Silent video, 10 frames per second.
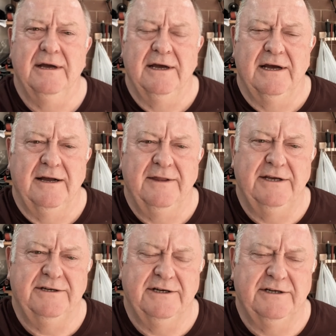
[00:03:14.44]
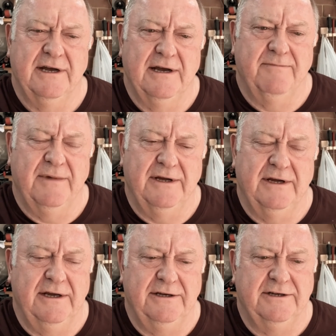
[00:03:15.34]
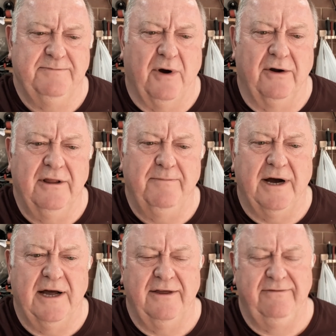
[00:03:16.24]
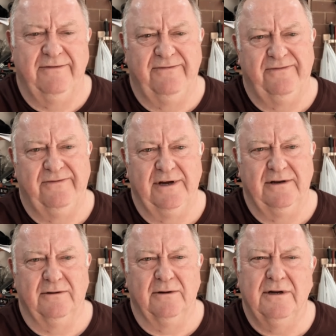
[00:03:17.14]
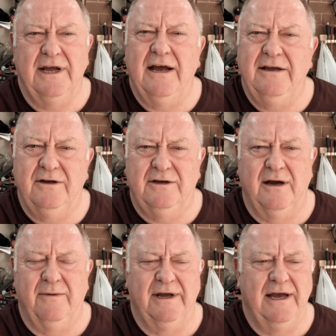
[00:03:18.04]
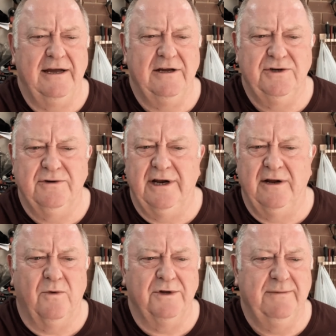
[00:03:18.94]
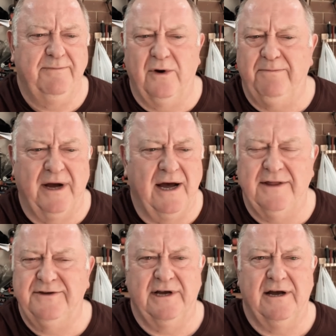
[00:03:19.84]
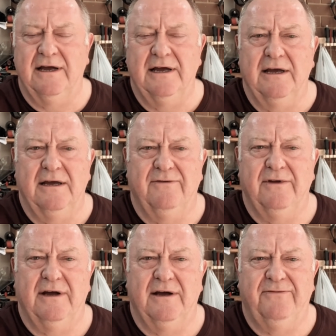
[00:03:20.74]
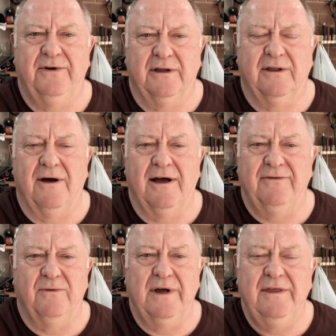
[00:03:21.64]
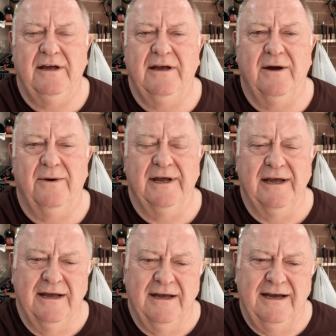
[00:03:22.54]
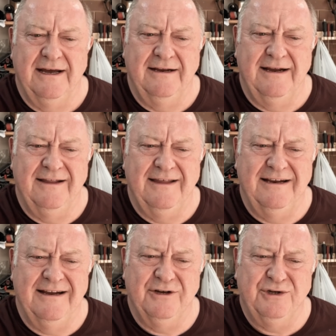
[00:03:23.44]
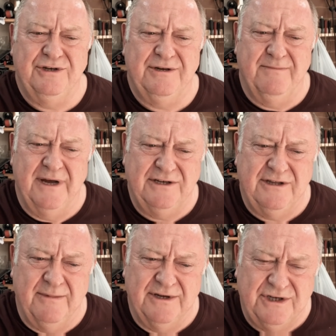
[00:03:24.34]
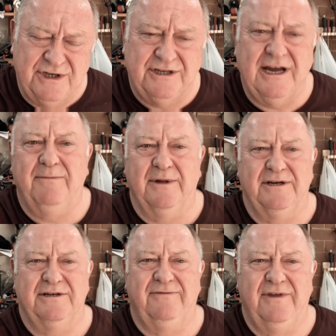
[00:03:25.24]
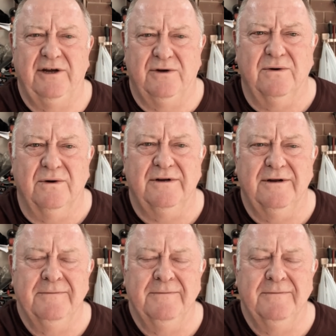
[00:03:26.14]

And then he says, ponder the path of your feet. Look at how you're going, how you're treading, what paths are for your life, where they're going, and then makes them established if they're good.